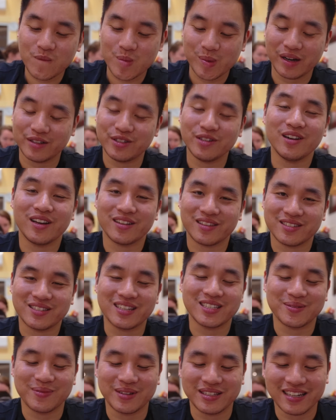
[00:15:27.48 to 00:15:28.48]
I do like the
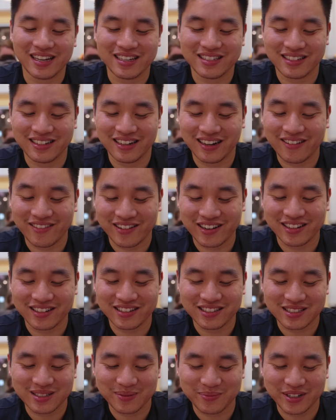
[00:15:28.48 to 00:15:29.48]
sesame taste in it. I reckon
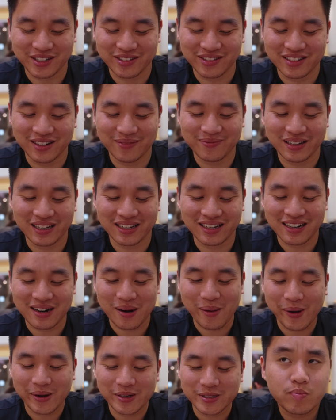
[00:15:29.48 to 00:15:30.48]
it's a pretty good dumpling.
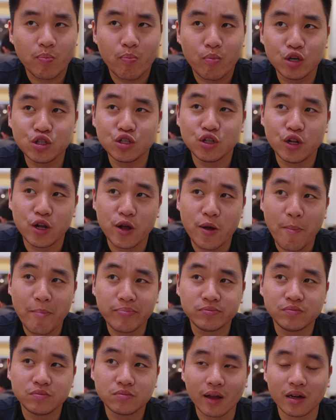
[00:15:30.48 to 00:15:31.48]
Personally,
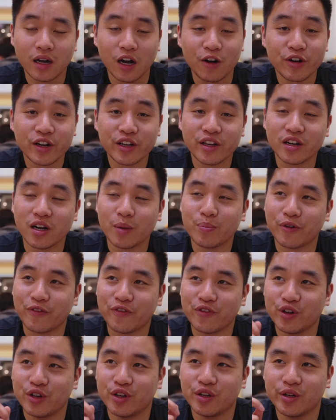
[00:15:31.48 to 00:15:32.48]
I reckon I
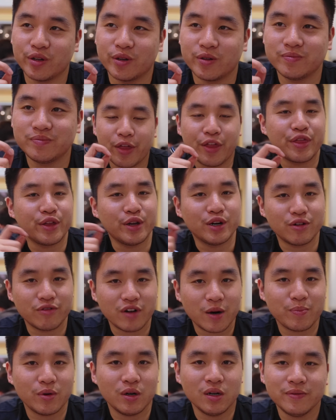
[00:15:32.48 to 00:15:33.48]
prefer the thinner
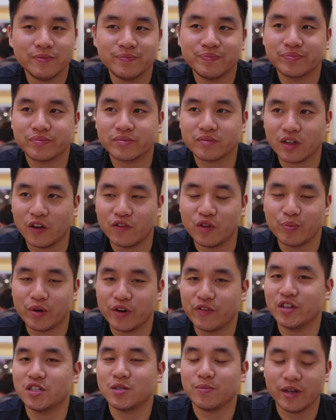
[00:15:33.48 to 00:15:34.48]
wrapper of the
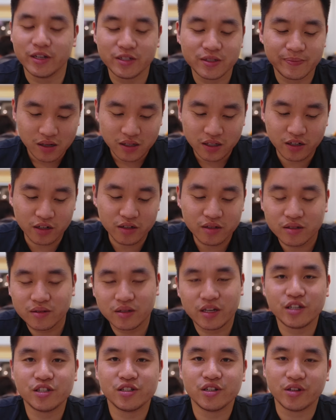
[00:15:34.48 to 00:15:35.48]
previous place. You know,
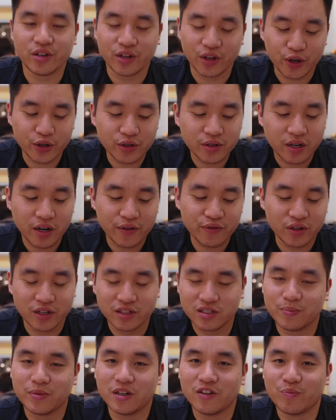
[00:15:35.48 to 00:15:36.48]
each to their own. Everyone has
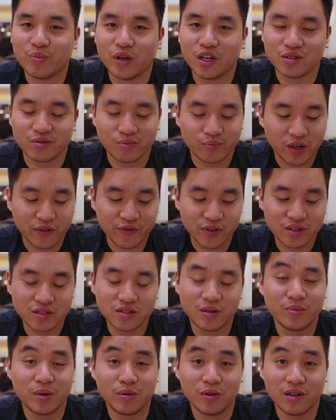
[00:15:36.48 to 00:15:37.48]
a bit of personal preference.
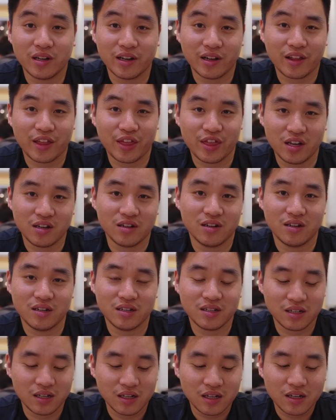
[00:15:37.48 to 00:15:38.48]
Some people like thicker
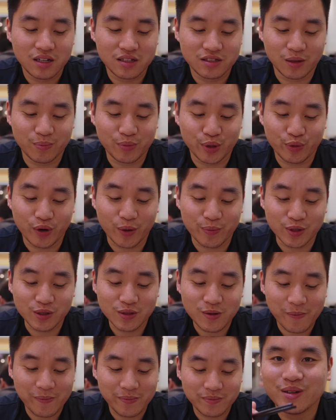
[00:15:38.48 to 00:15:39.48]
dumpling wrappers.
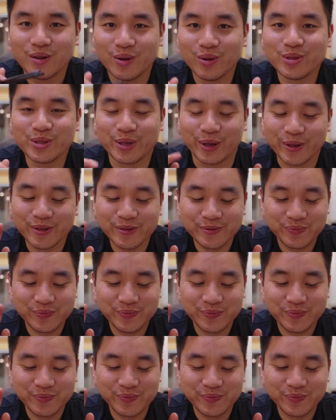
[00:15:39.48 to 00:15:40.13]
Also,